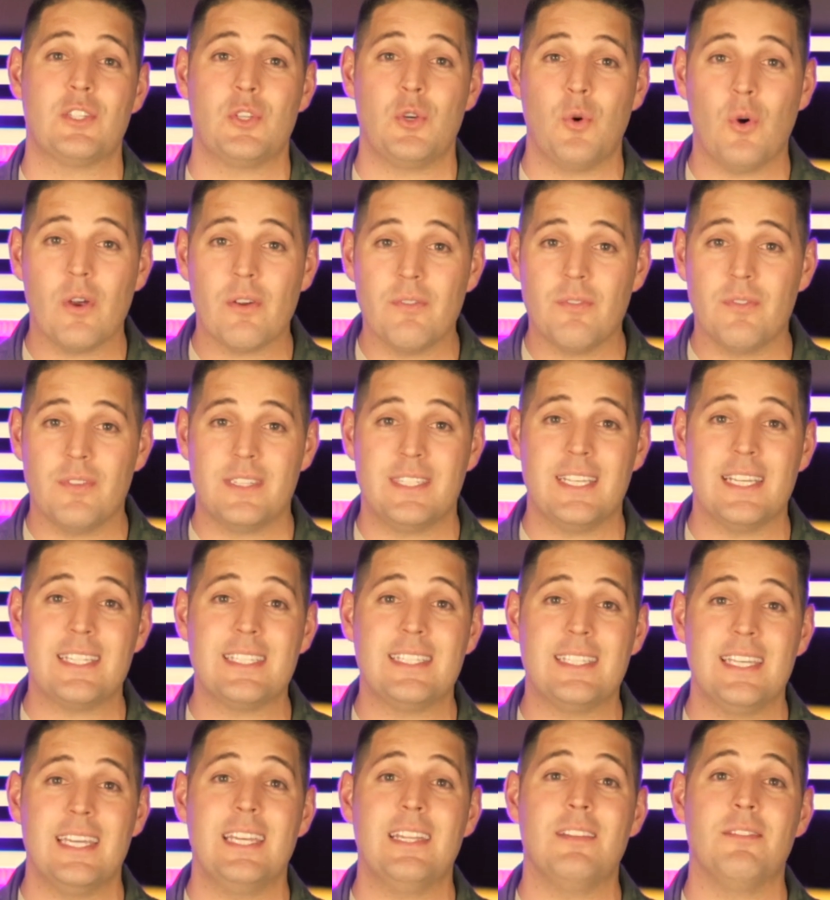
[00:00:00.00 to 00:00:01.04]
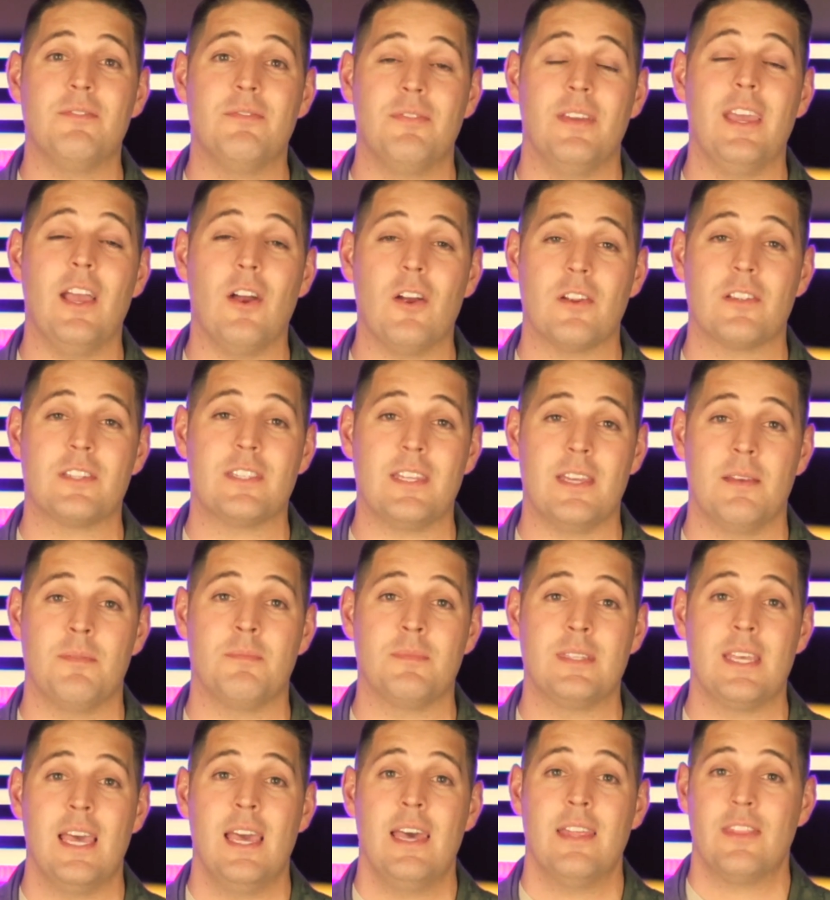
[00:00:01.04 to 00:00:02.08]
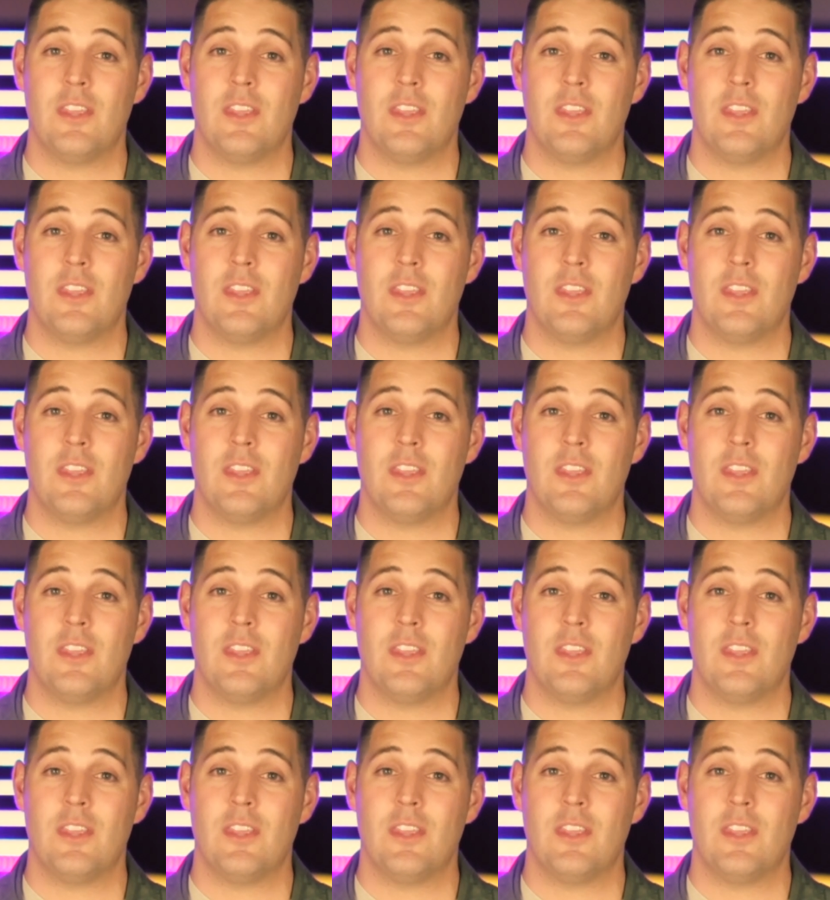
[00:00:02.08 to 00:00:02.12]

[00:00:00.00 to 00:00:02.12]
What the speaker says: to our 16 VR sims